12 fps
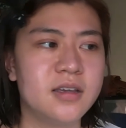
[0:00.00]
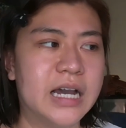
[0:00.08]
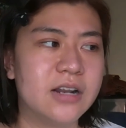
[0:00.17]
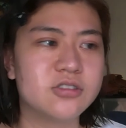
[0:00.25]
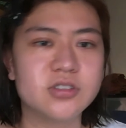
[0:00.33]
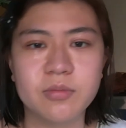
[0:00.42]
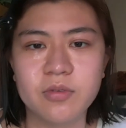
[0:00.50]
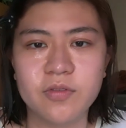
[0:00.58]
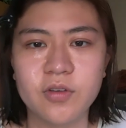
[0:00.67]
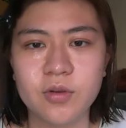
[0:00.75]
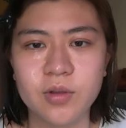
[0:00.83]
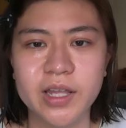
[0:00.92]
I know some of
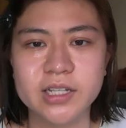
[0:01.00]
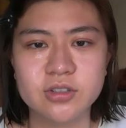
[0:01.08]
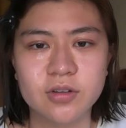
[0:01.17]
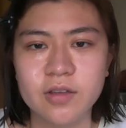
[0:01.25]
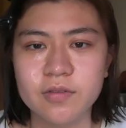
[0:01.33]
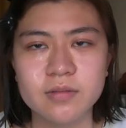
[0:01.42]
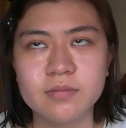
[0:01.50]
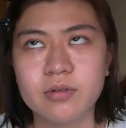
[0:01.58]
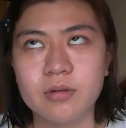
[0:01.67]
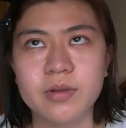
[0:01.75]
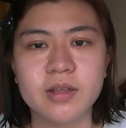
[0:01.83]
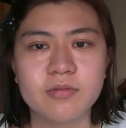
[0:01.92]
you like don't even
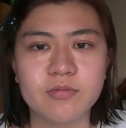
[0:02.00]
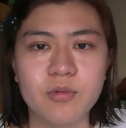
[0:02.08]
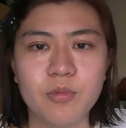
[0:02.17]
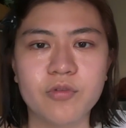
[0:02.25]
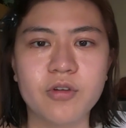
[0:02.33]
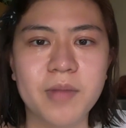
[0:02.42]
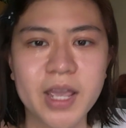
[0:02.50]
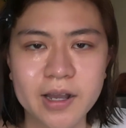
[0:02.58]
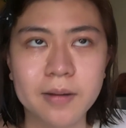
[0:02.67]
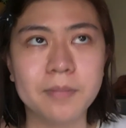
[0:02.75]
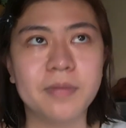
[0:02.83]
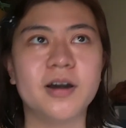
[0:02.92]
probably remove your
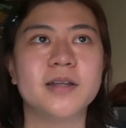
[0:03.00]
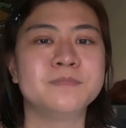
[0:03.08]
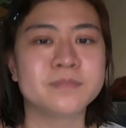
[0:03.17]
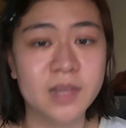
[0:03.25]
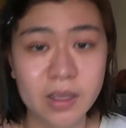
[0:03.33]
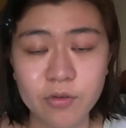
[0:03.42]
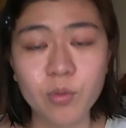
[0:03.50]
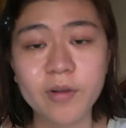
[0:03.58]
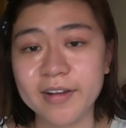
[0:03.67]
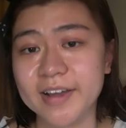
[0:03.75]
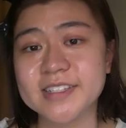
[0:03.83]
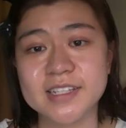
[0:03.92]
makeup, but if you want
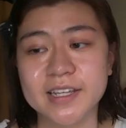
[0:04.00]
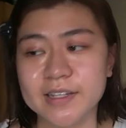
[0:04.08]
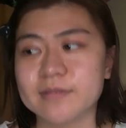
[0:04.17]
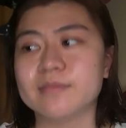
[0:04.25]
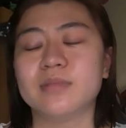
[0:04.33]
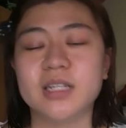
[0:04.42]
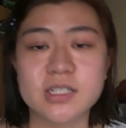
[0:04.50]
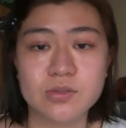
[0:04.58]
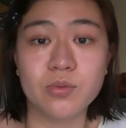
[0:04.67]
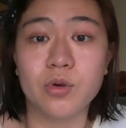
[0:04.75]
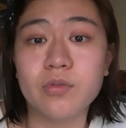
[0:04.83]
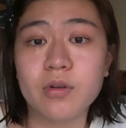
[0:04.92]
nice skin, please
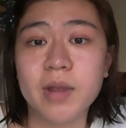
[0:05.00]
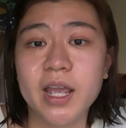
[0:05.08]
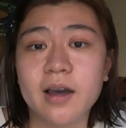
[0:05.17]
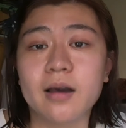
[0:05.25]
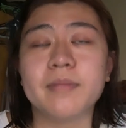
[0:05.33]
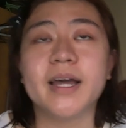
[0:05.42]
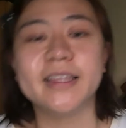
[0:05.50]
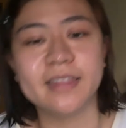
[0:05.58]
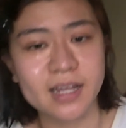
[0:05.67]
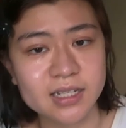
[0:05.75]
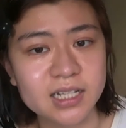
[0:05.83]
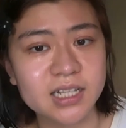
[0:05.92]
remove your makeup and
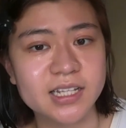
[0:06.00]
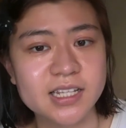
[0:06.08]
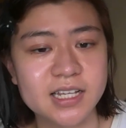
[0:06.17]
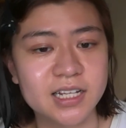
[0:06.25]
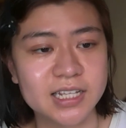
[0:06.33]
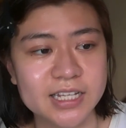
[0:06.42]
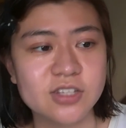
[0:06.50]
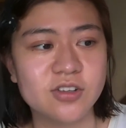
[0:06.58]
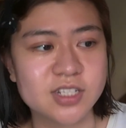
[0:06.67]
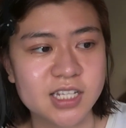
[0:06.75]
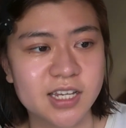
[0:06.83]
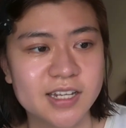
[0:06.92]
then clean your
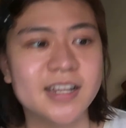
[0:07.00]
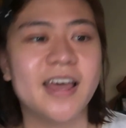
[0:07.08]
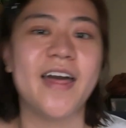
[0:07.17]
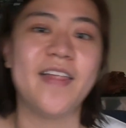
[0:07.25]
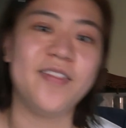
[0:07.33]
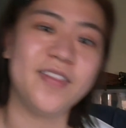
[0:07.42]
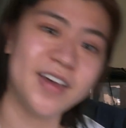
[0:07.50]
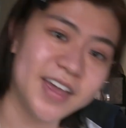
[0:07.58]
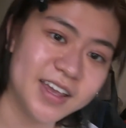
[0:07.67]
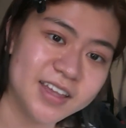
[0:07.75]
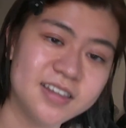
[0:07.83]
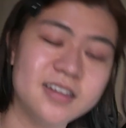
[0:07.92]
skin, and
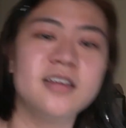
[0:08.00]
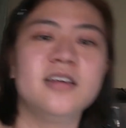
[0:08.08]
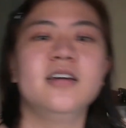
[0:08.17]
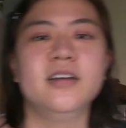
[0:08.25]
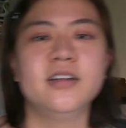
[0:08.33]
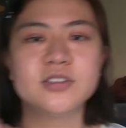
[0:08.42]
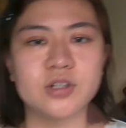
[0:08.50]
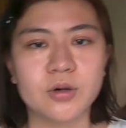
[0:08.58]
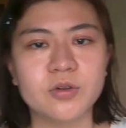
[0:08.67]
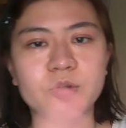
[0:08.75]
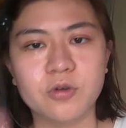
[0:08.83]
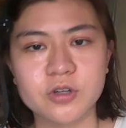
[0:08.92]
then
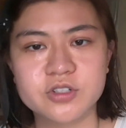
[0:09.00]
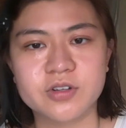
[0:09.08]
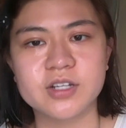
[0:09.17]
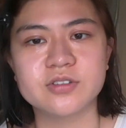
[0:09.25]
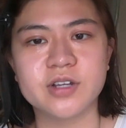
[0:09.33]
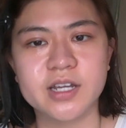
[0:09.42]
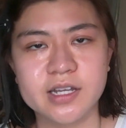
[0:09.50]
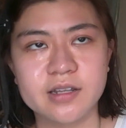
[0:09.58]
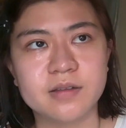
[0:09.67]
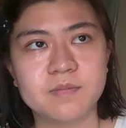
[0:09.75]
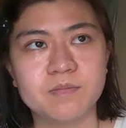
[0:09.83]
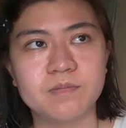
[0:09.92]
toner, moisturizer,
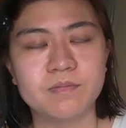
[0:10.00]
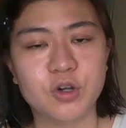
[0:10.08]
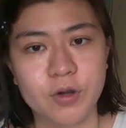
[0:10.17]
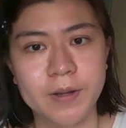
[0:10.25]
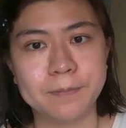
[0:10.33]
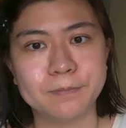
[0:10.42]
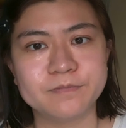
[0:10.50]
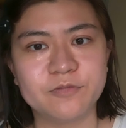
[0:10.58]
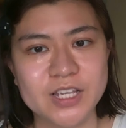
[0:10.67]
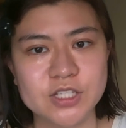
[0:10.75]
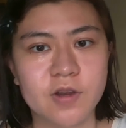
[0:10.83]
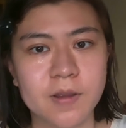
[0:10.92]
and cream,
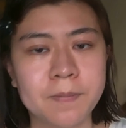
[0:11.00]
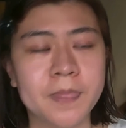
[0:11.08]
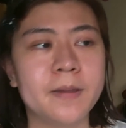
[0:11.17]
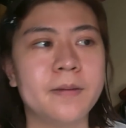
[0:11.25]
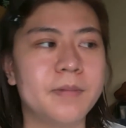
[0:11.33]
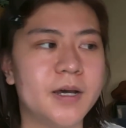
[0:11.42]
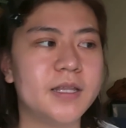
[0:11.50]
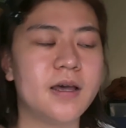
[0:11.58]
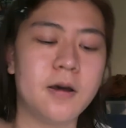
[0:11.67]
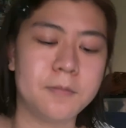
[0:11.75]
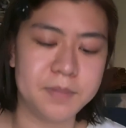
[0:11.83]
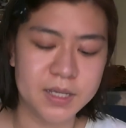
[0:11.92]
face cream. But
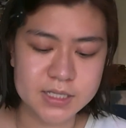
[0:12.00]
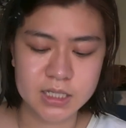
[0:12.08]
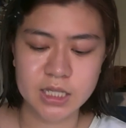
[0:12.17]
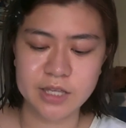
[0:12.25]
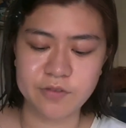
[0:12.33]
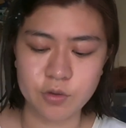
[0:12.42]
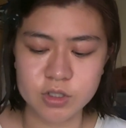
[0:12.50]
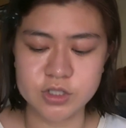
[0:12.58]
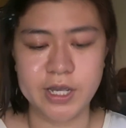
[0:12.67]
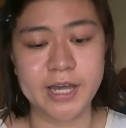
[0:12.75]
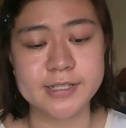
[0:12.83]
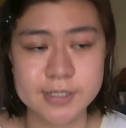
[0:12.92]
basically, if you want
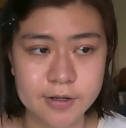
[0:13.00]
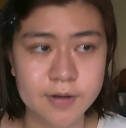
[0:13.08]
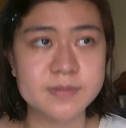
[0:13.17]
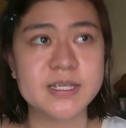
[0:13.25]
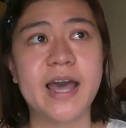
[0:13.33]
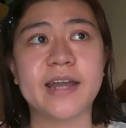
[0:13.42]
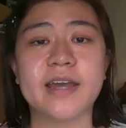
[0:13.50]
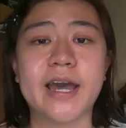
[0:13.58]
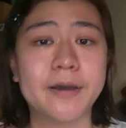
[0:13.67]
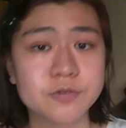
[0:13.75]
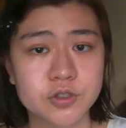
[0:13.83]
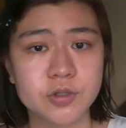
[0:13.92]
to add serums, add
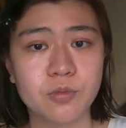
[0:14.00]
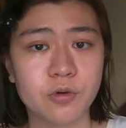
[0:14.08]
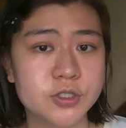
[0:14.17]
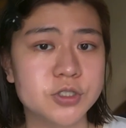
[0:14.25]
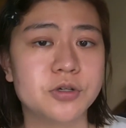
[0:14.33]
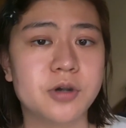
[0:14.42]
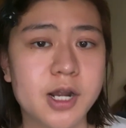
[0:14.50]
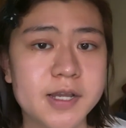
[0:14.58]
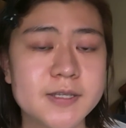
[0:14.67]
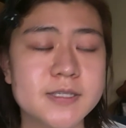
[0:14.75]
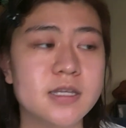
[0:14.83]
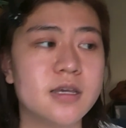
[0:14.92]
after you
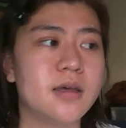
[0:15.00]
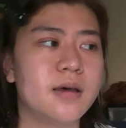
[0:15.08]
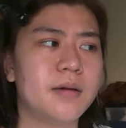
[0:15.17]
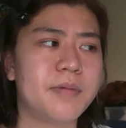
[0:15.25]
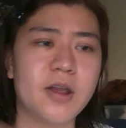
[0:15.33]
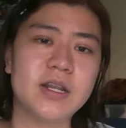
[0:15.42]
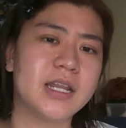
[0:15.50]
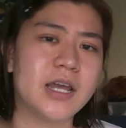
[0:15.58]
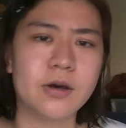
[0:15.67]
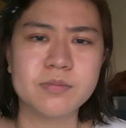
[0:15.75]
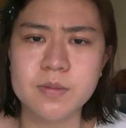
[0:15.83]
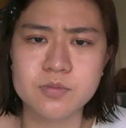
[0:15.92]
moisturize. Apparently it
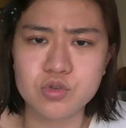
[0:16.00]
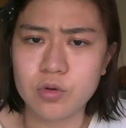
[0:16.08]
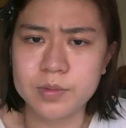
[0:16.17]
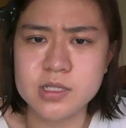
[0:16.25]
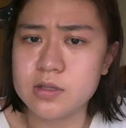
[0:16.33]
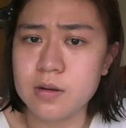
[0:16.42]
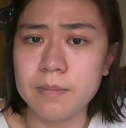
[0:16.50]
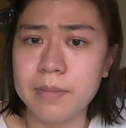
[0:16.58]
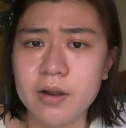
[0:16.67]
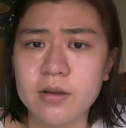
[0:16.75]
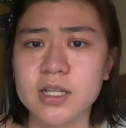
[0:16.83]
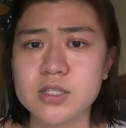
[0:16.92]
helps absorb the serum
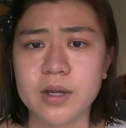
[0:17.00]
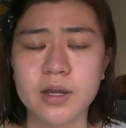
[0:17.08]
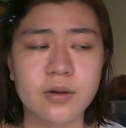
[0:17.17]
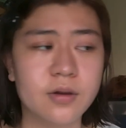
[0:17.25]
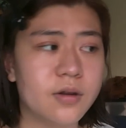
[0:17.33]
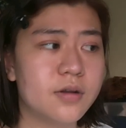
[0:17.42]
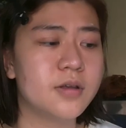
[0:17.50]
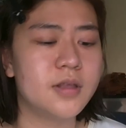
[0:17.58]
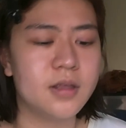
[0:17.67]
better, that's what I heard.